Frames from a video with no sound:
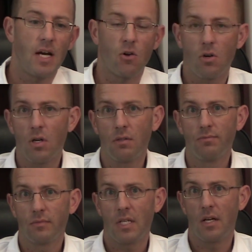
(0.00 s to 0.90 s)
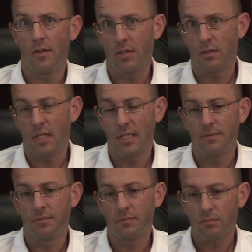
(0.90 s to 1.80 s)
alcohol and other
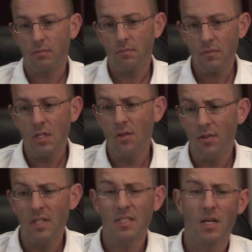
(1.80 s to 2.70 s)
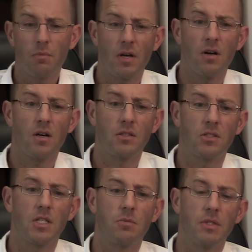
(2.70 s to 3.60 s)
other things that impair our
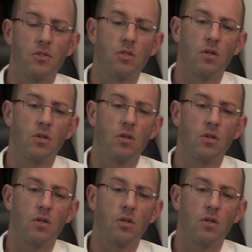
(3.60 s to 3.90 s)
judgment.